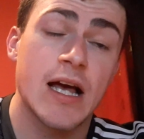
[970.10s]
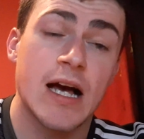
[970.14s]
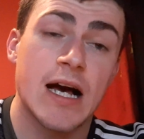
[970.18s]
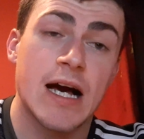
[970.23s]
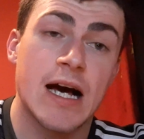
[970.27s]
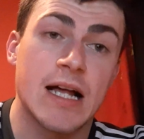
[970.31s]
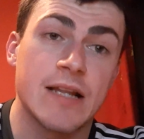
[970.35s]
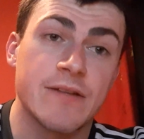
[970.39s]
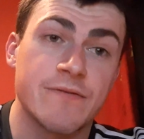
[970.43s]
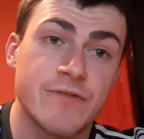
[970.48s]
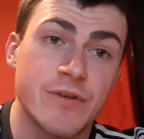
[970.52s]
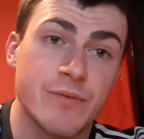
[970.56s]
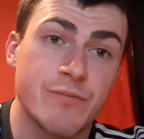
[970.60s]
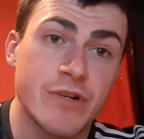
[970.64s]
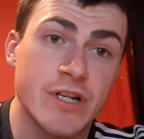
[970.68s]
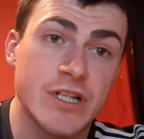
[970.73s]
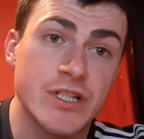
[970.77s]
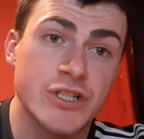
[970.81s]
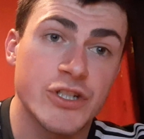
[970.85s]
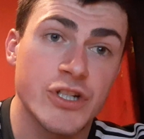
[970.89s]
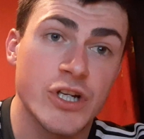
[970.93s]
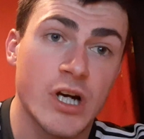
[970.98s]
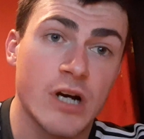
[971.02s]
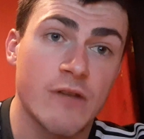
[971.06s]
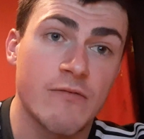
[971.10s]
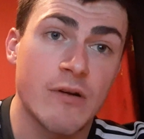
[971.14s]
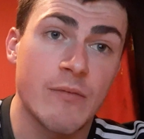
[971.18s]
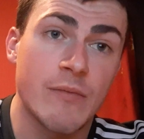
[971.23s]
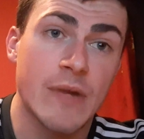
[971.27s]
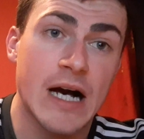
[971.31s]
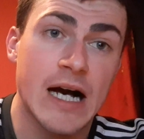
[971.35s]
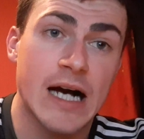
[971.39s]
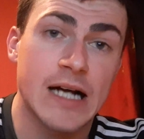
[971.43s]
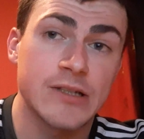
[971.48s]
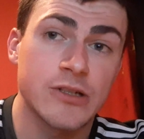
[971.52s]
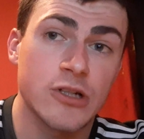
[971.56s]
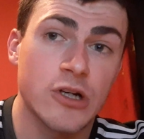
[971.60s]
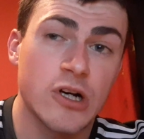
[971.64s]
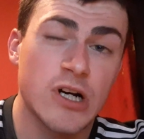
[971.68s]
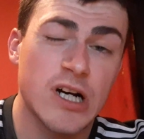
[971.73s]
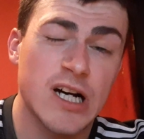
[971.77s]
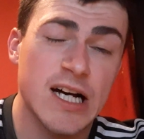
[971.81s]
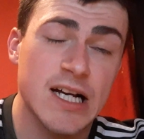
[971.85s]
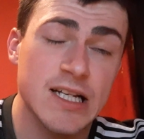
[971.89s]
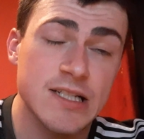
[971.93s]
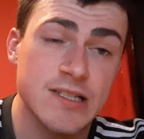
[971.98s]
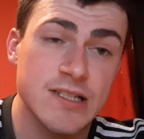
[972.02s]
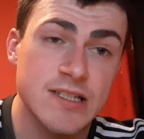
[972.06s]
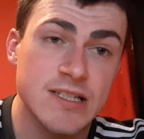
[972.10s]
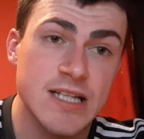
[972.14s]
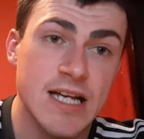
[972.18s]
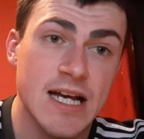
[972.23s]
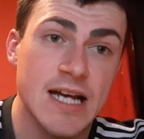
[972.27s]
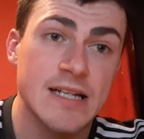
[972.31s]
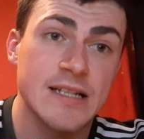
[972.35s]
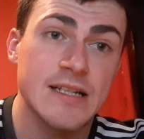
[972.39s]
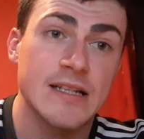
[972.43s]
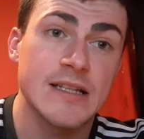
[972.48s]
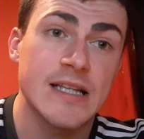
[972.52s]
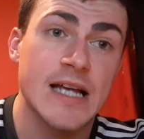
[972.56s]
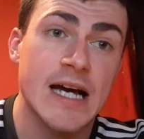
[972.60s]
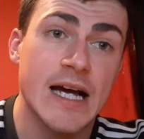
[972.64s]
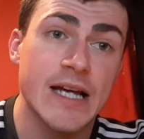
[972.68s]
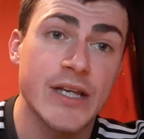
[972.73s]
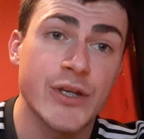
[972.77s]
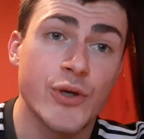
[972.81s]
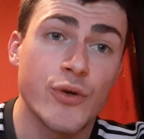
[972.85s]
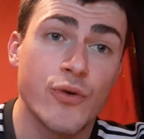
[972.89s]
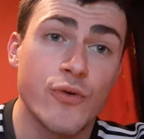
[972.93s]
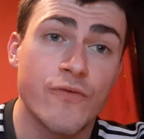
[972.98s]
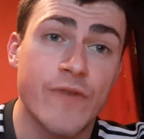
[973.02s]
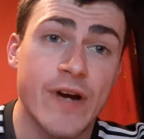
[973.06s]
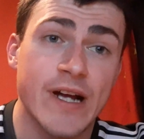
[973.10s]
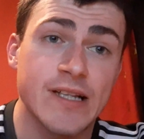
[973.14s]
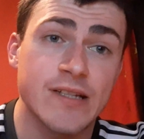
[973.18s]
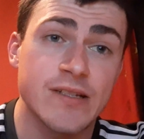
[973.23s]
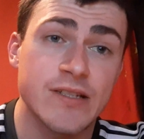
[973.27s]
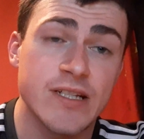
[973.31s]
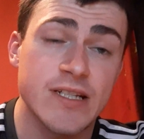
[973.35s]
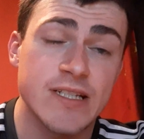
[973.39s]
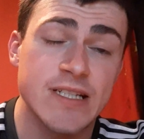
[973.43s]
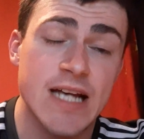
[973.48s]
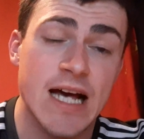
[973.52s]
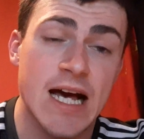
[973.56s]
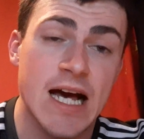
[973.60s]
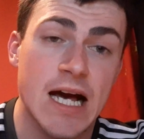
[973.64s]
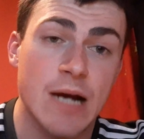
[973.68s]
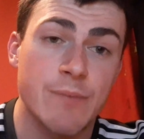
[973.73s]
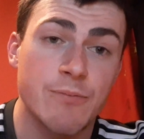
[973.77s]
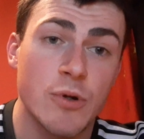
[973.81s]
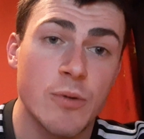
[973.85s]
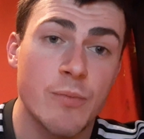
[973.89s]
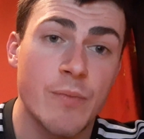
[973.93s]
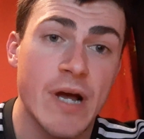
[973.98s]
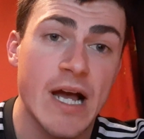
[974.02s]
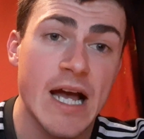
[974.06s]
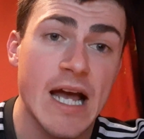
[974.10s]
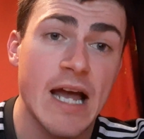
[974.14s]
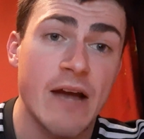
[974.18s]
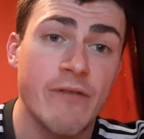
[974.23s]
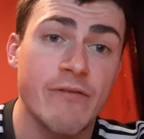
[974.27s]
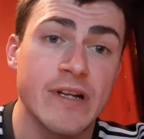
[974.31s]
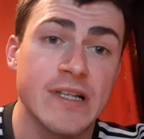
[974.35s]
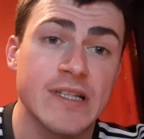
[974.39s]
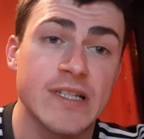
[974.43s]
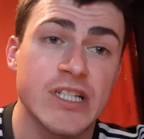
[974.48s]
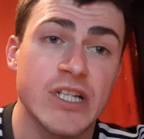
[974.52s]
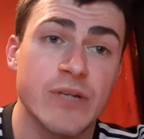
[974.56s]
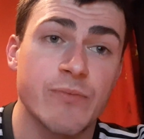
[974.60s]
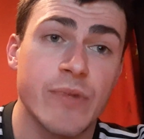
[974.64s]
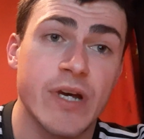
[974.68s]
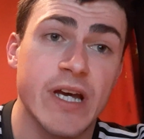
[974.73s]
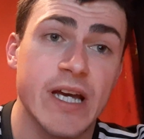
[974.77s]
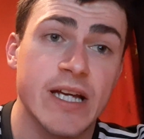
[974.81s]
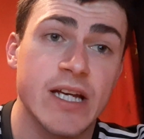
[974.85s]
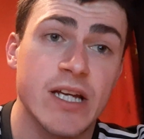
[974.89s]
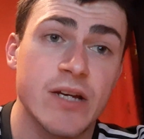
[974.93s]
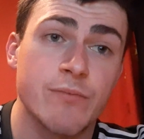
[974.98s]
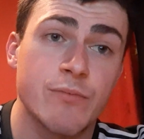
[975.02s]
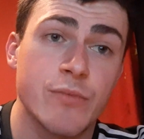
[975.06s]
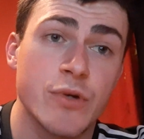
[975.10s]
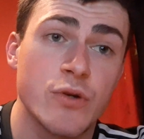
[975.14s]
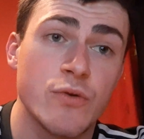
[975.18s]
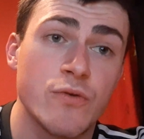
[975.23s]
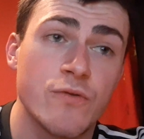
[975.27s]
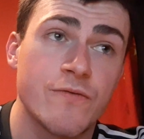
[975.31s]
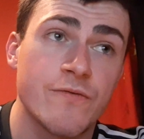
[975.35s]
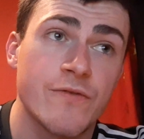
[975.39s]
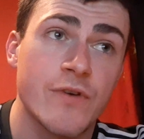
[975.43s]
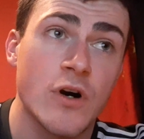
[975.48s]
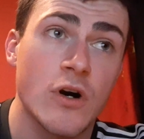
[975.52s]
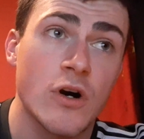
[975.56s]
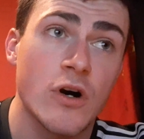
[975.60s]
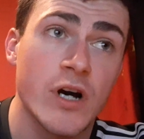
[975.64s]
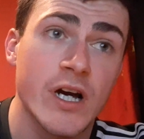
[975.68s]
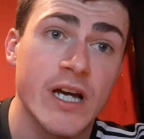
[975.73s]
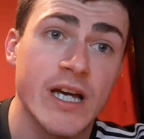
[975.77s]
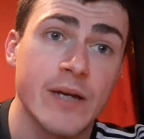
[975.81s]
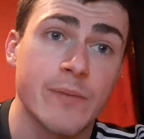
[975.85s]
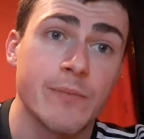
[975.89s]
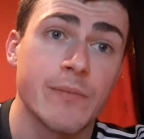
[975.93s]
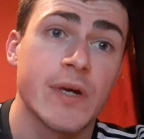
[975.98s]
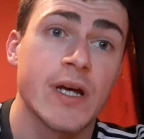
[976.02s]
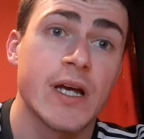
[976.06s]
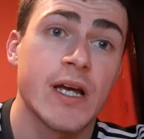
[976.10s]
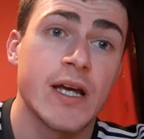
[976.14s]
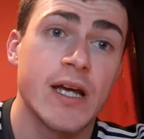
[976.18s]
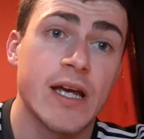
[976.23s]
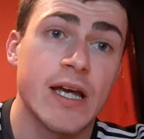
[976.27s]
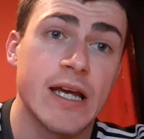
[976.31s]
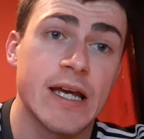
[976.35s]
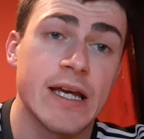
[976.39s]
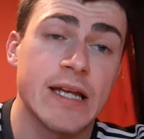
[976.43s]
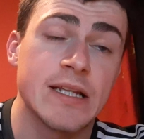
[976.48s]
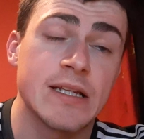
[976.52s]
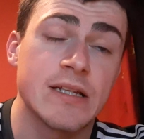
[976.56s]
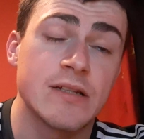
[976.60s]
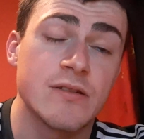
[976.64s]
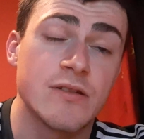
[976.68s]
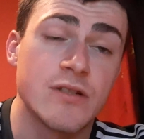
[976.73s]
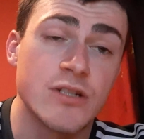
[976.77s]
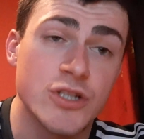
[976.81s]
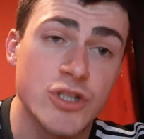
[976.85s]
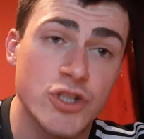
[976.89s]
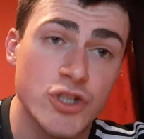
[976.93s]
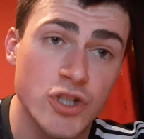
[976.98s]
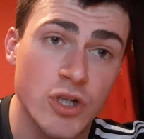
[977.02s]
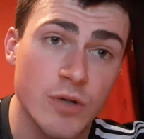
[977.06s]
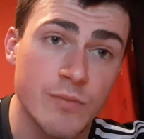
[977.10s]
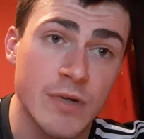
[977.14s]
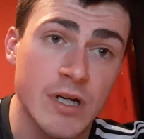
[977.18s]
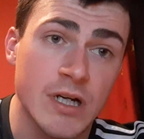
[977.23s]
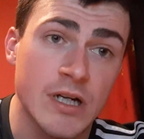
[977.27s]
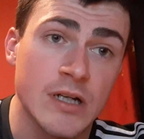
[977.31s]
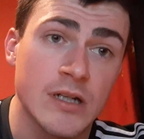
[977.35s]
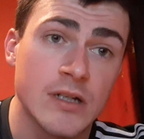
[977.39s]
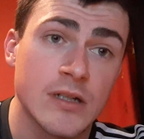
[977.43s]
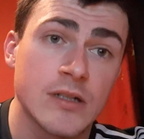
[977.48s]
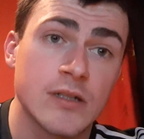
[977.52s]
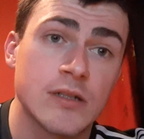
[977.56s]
And Fabrizio Romano has said that Juventus are preparing to make a move for him in the summer.